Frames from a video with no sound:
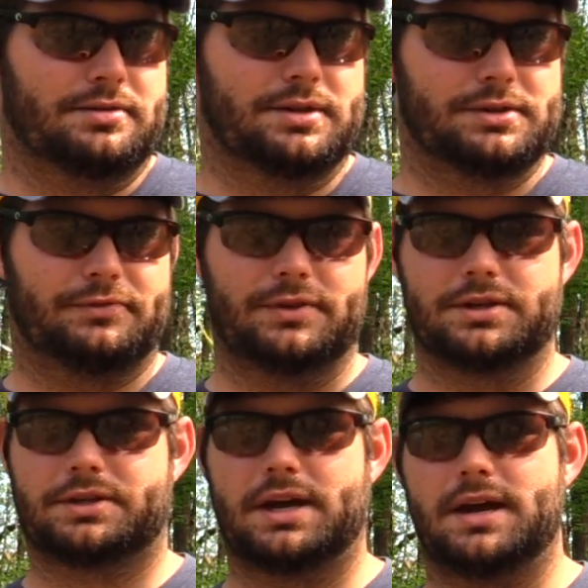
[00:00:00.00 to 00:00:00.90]
This
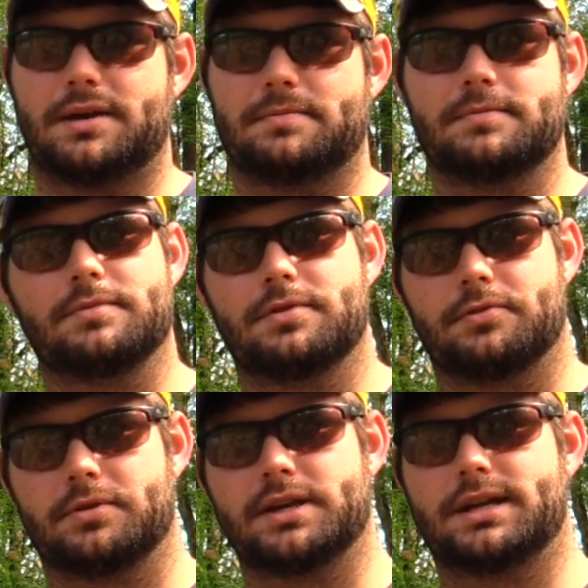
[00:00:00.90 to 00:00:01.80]
fish came
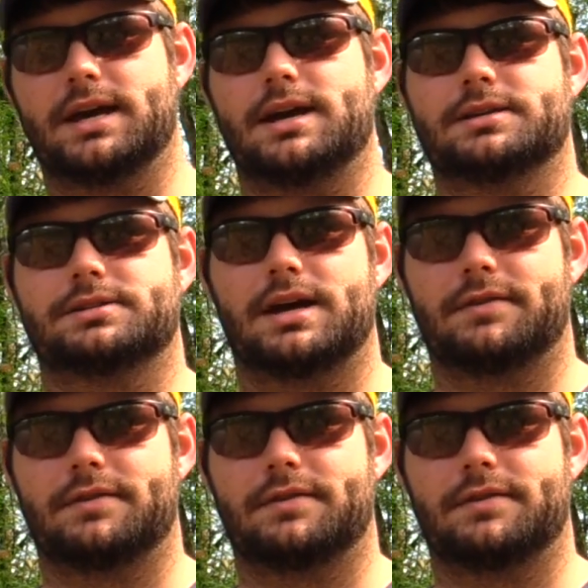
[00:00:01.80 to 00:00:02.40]
3 casts